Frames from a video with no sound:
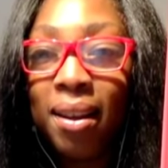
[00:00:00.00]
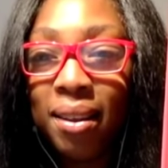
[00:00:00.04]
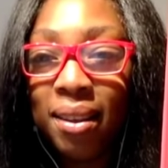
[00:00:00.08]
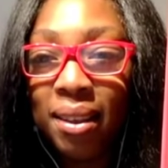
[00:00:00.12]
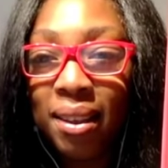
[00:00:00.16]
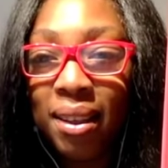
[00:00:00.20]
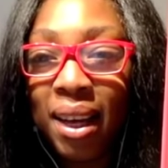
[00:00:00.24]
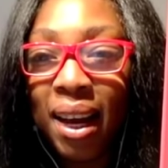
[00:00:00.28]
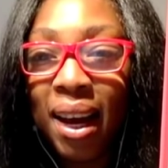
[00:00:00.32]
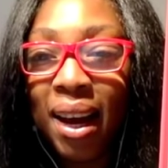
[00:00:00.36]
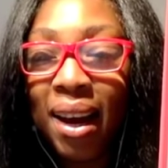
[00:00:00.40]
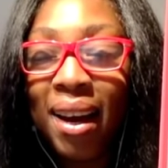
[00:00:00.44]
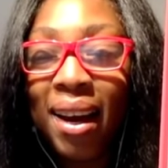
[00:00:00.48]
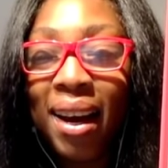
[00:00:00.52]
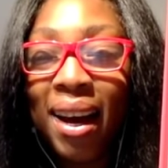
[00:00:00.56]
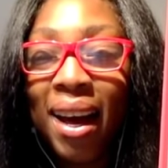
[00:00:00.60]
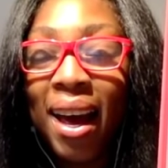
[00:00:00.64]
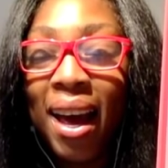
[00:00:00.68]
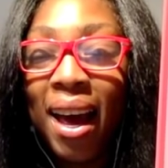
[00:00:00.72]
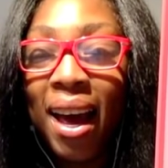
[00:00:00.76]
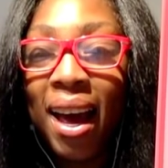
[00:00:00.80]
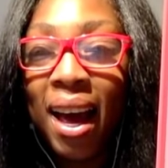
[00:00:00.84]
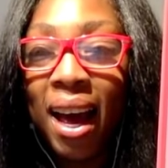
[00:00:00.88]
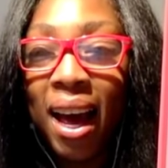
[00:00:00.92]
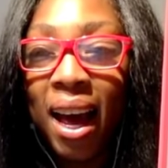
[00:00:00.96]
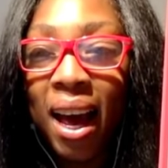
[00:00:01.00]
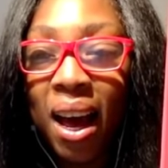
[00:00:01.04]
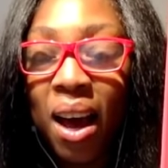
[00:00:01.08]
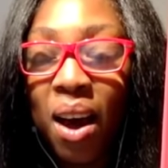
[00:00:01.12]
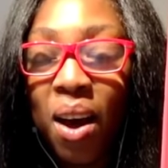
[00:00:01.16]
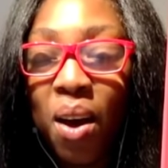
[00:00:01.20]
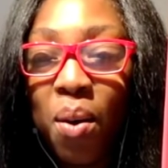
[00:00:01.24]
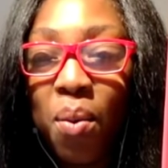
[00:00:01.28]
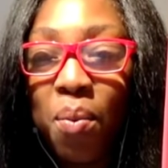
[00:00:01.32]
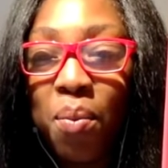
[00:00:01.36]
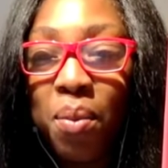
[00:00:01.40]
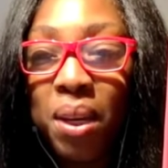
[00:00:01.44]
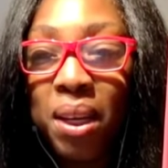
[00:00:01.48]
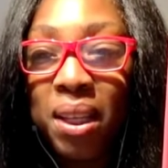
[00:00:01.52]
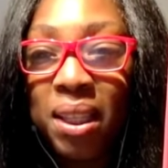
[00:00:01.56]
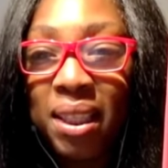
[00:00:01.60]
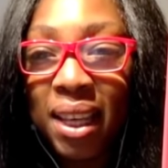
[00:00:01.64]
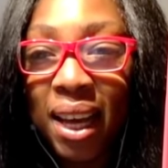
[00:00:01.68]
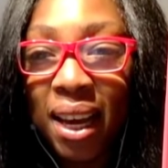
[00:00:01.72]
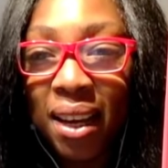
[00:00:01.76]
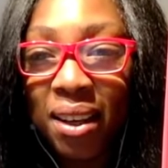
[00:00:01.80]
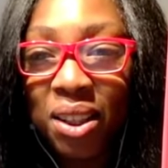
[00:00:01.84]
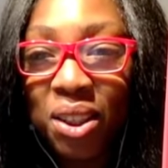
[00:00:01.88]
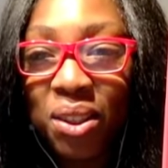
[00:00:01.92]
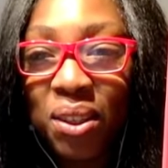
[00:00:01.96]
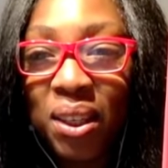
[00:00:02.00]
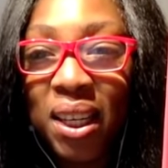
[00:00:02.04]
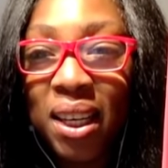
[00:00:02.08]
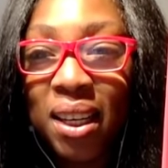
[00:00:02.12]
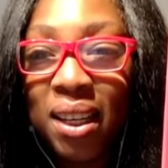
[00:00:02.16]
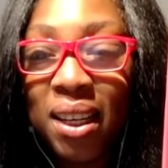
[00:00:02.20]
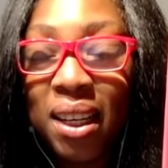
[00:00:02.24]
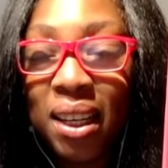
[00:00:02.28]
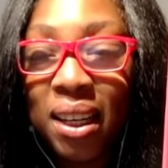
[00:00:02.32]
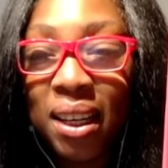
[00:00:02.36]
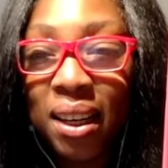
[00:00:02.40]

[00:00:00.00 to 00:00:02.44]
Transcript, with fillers: it's actually